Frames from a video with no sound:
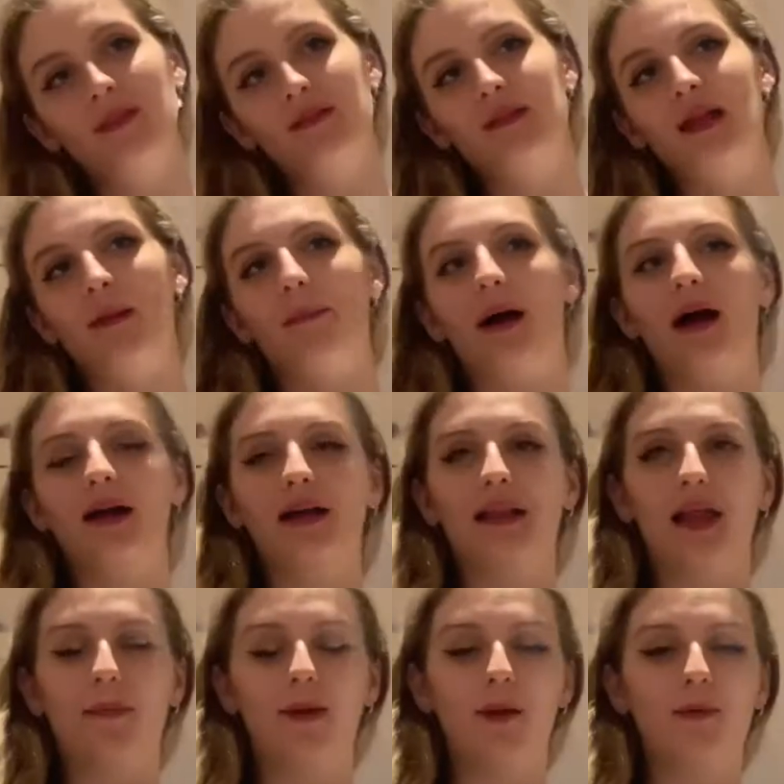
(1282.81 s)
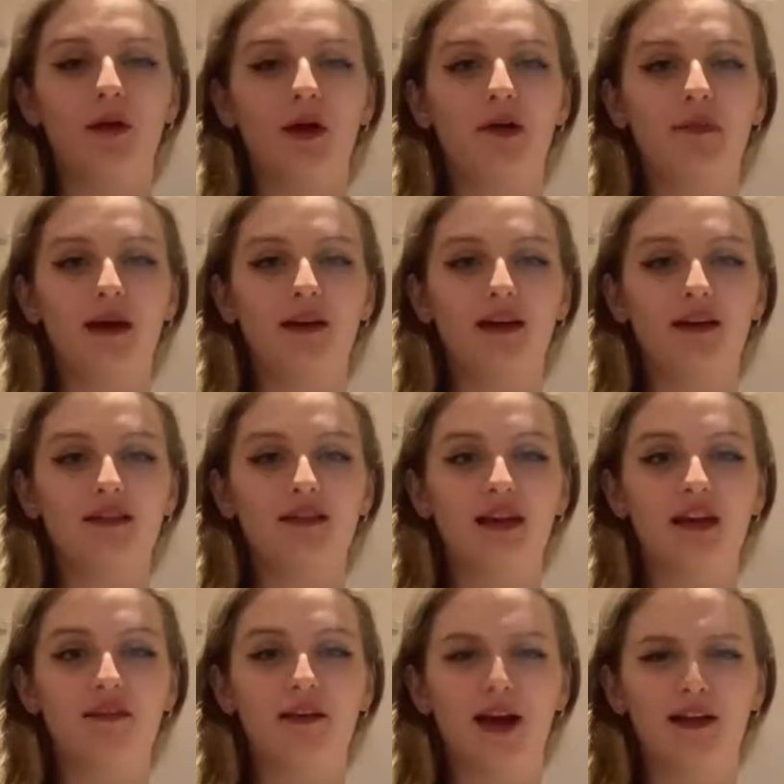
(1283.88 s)
sit back and let people who are being
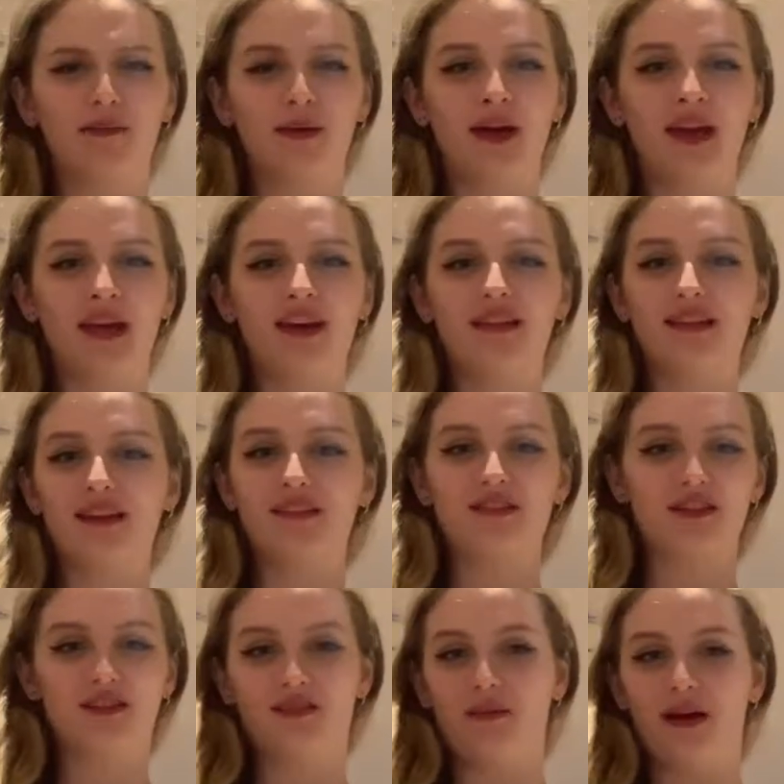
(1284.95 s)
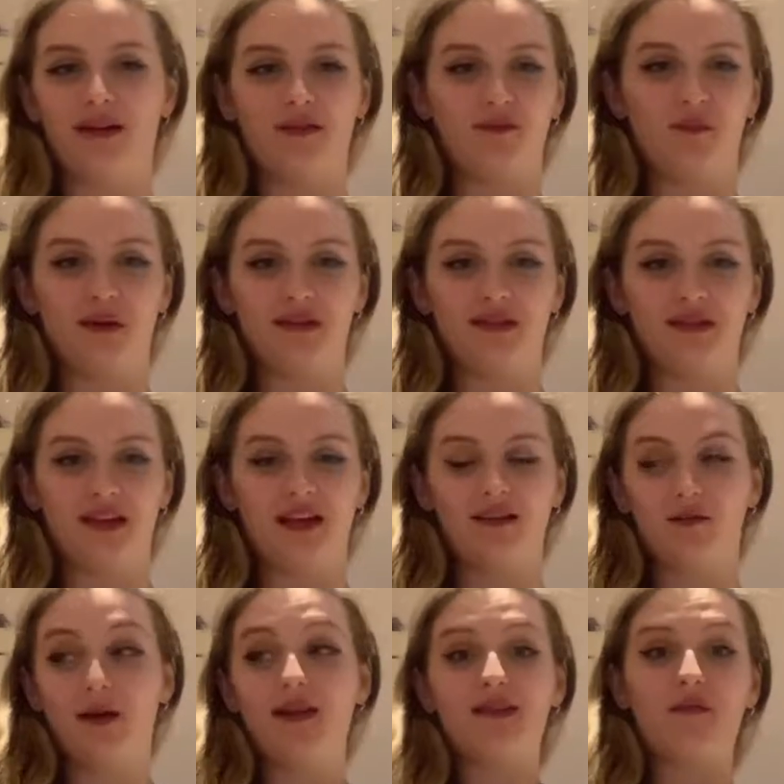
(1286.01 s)
nasty affect me, because it's just a waste of
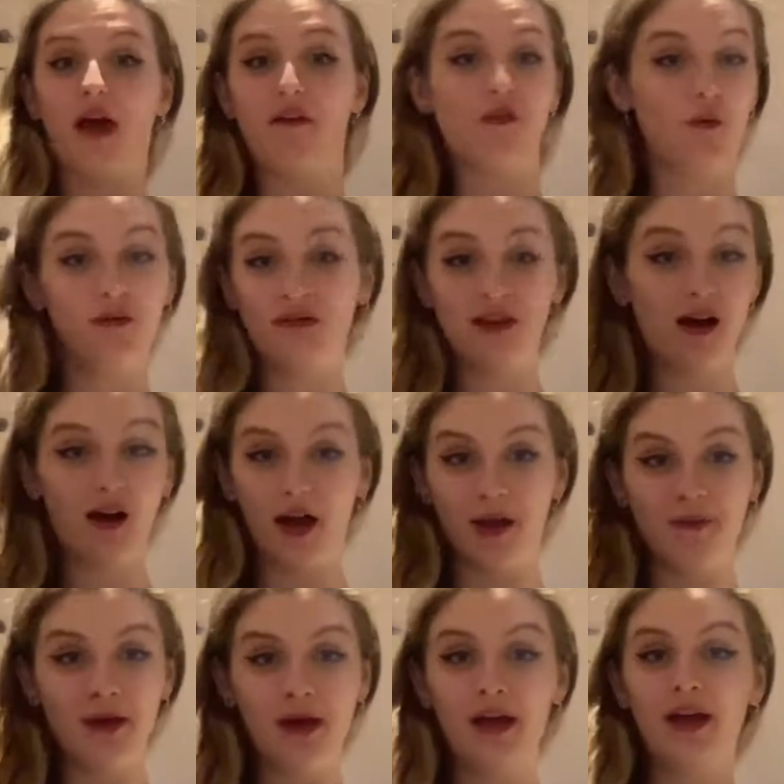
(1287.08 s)
everyone's time.